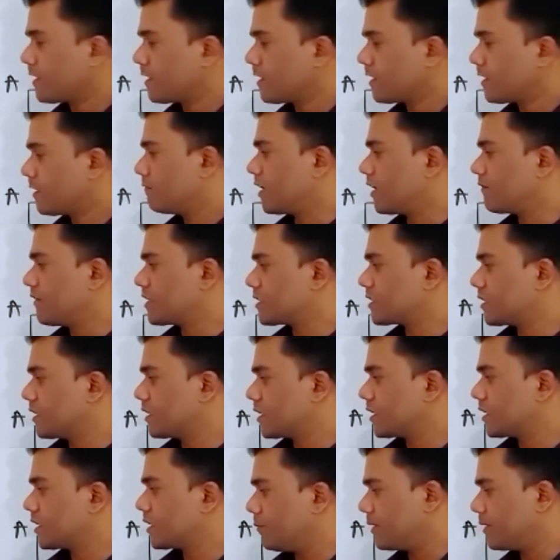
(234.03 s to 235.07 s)
One vessel
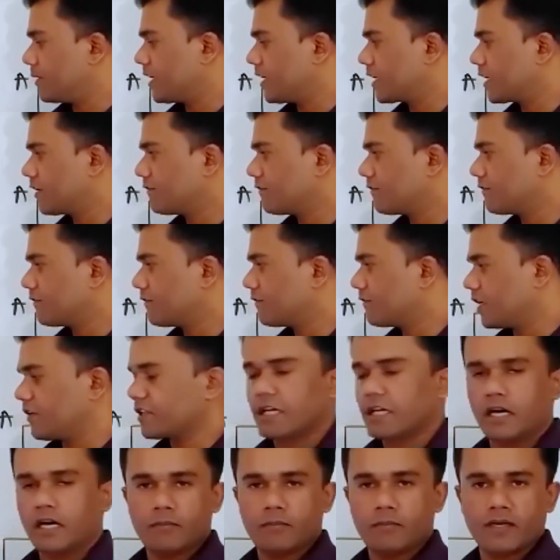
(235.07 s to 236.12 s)
completely filled with
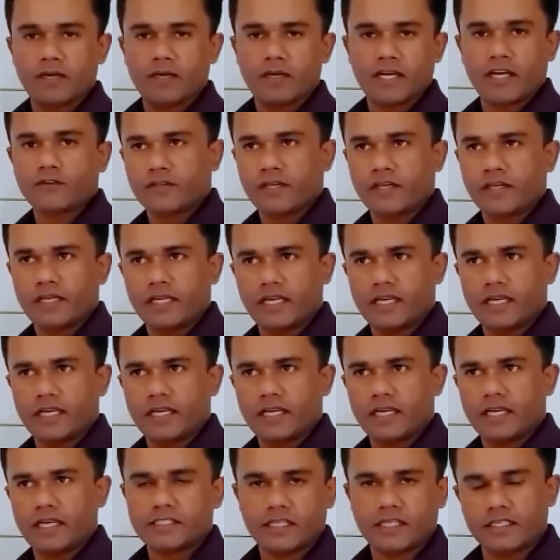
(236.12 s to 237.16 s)
carbon dioxide, and I
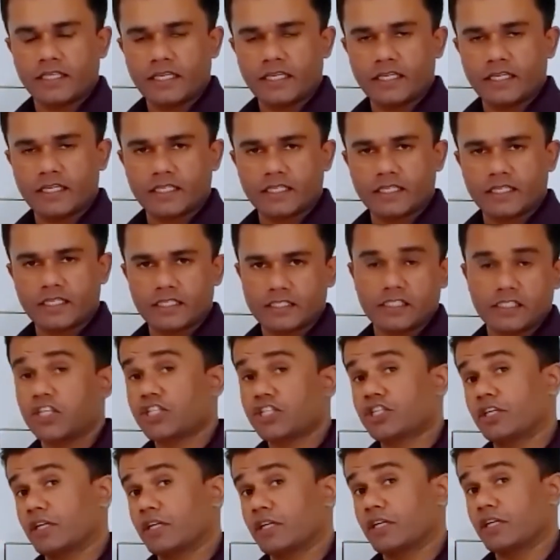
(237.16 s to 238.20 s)
said here
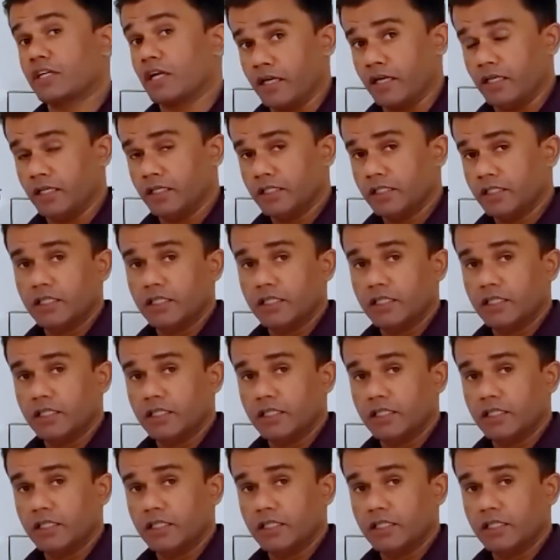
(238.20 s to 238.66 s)
concentration high.